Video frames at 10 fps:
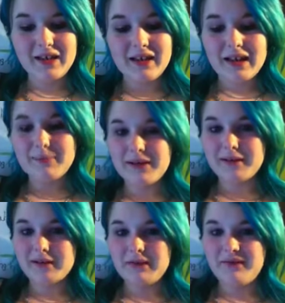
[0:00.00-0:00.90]
I bet it's
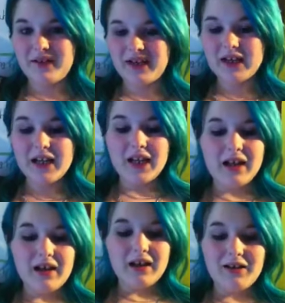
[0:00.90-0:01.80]
going to be funny.
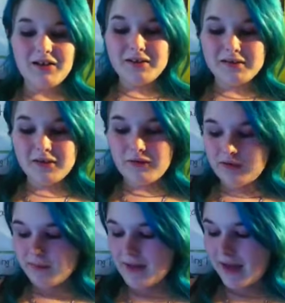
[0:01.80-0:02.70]
Also, this
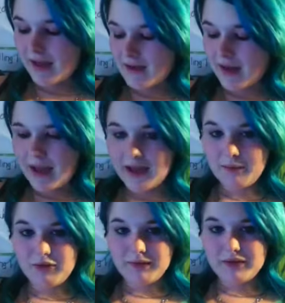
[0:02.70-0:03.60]
weekend, I
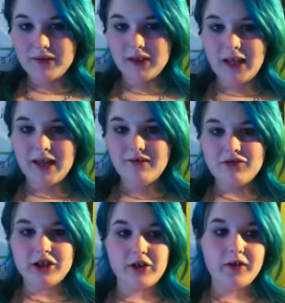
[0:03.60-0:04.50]
will be doing a live
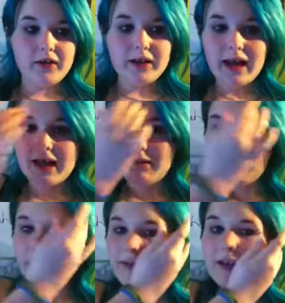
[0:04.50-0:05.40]
show, and
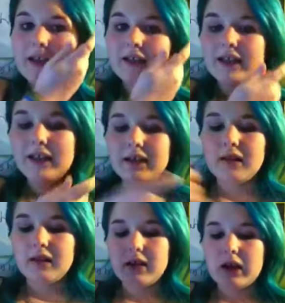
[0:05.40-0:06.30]
more than likely,
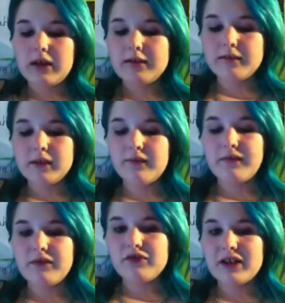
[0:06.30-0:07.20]
us doing the
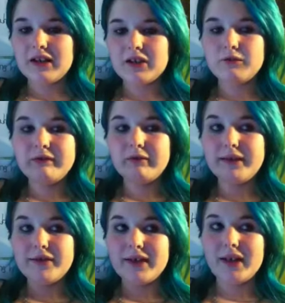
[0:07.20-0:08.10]
food challenge, we will be
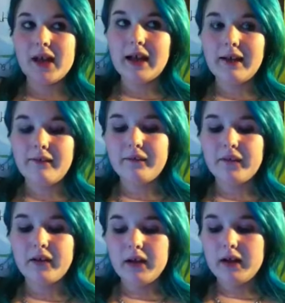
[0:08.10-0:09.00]
doing it live
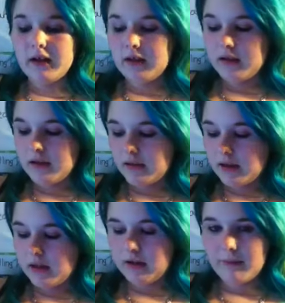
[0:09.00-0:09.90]

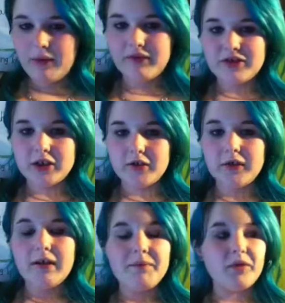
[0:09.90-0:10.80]
um, on the show.
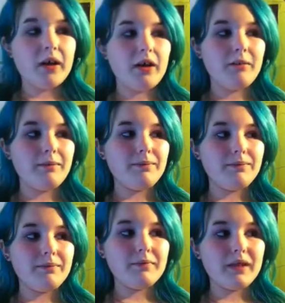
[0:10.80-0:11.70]
Um,
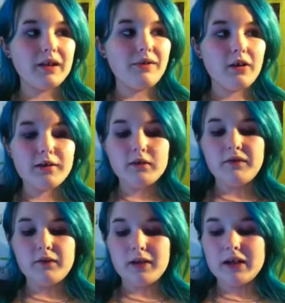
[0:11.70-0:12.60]
if, also, if
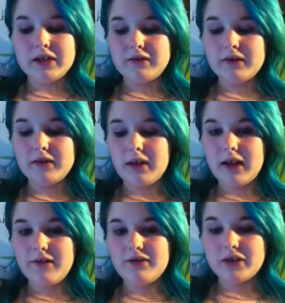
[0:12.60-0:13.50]
you want to tune in the
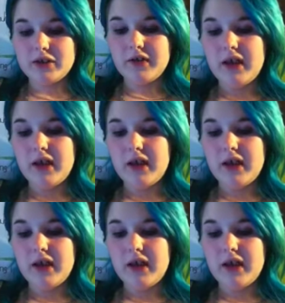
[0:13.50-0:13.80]
live show,